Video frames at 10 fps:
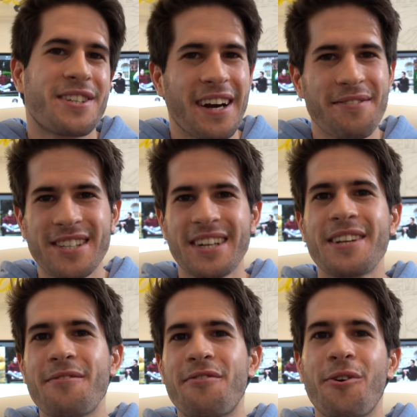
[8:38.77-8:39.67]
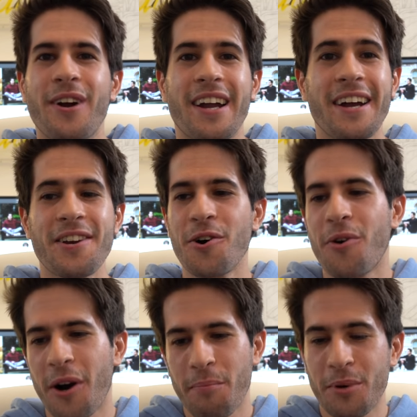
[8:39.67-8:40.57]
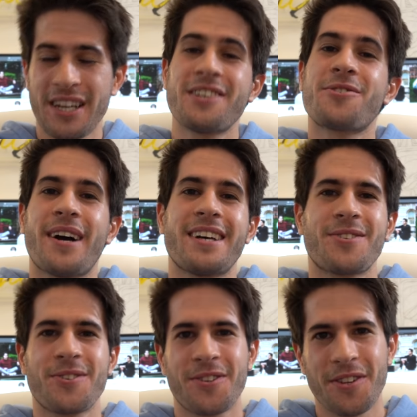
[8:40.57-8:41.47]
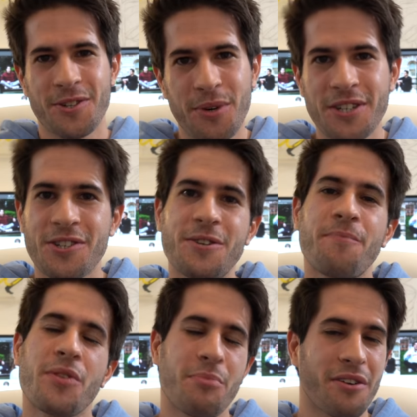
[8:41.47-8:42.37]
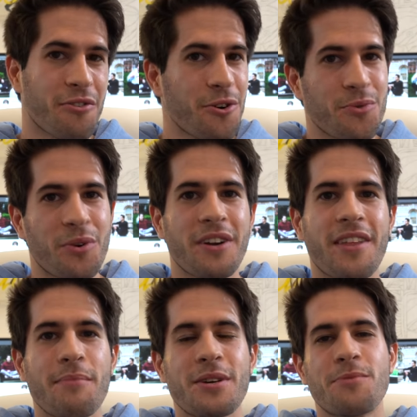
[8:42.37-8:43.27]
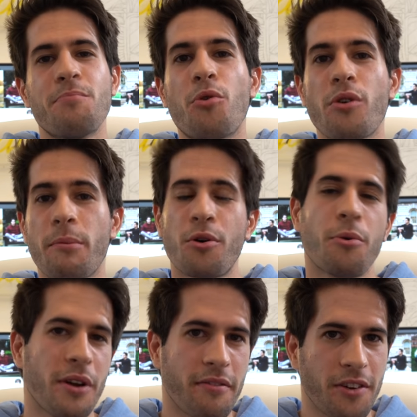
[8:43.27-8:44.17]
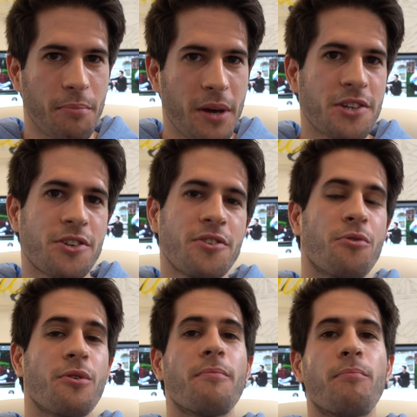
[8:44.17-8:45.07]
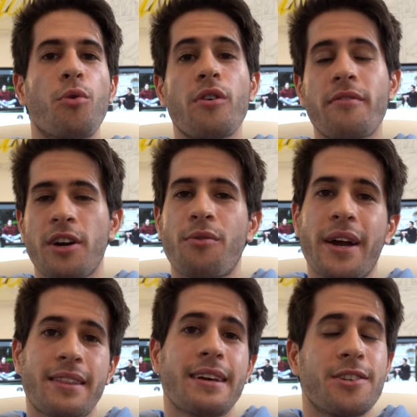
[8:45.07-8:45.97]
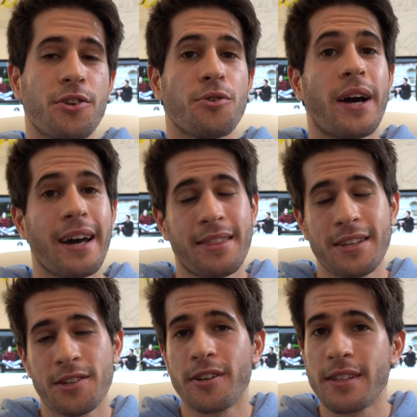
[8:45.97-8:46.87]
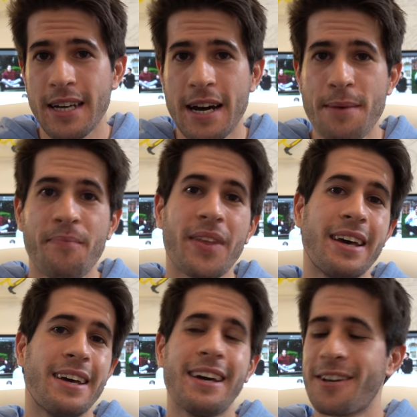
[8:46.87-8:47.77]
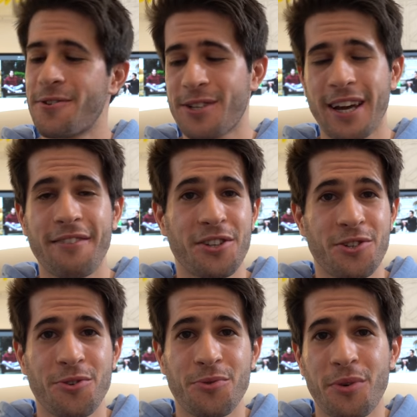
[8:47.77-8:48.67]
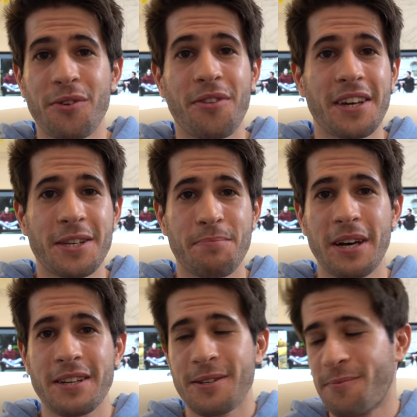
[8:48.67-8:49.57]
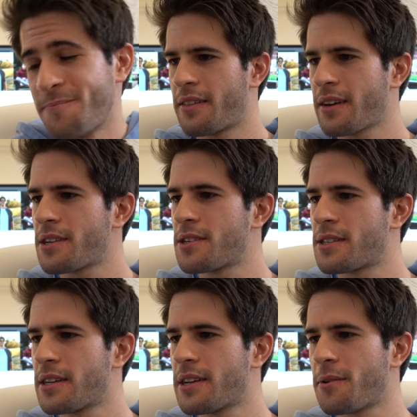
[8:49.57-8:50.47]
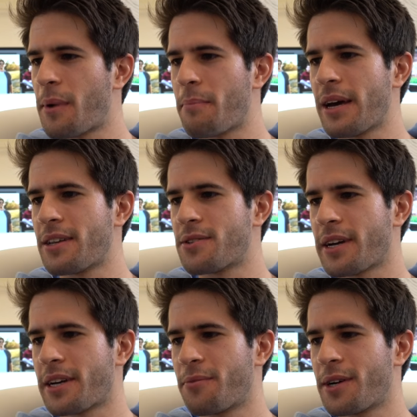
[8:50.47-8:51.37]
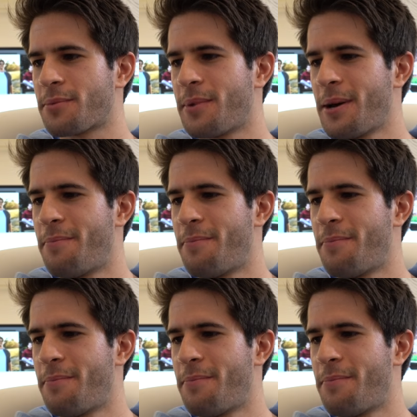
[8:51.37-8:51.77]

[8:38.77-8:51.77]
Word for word: which I've studied for and I know are potential answers to this question. But of course, one of them is more appropriate for the patient or more of a the correct thing to do at this current time, and you just have to choose what you think is best. I think I should study on my bed so I can rest my